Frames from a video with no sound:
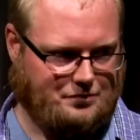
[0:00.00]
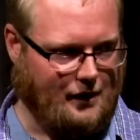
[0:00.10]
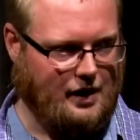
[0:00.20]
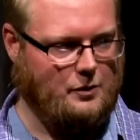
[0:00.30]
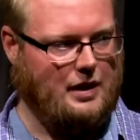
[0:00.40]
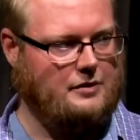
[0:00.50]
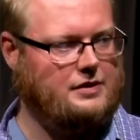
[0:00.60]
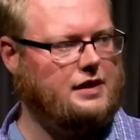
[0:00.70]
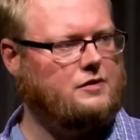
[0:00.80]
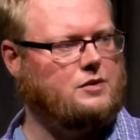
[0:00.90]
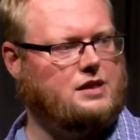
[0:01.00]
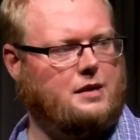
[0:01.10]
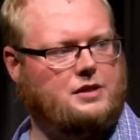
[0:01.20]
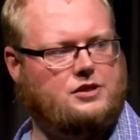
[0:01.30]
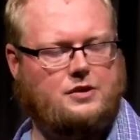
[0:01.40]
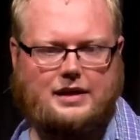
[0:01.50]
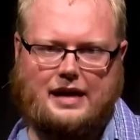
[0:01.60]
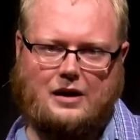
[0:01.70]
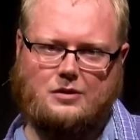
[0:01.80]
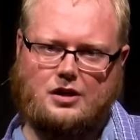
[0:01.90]
and the wide receiver was coming straight
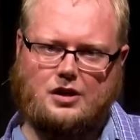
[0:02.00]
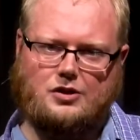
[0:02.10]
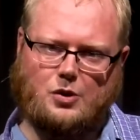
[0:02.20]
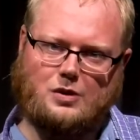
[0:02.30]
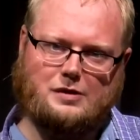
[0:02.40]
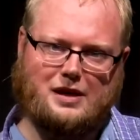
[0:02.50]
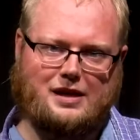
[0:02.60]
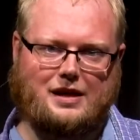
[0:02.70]
down towards me,